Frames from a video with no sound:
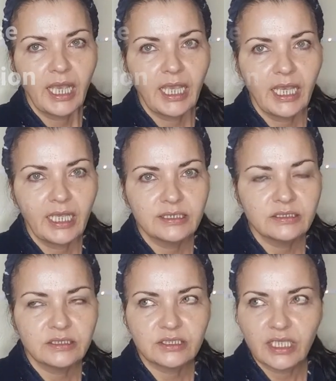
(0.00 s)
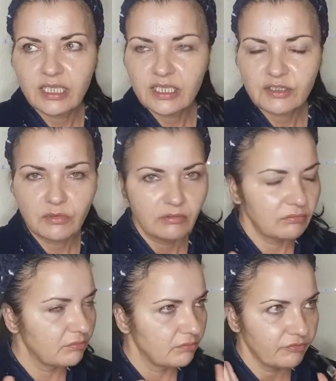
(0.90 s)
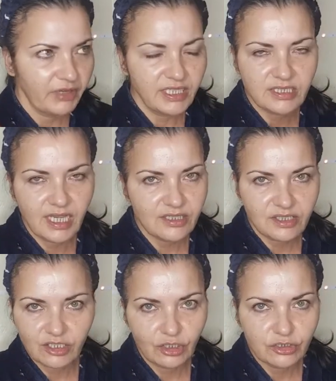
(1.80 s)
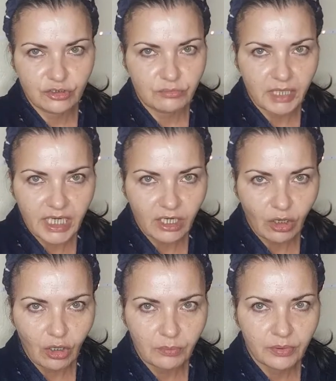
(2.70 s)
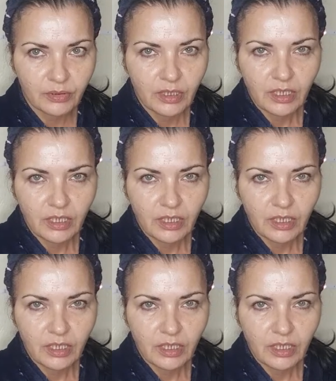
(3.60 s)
and it's fantastic under makeup.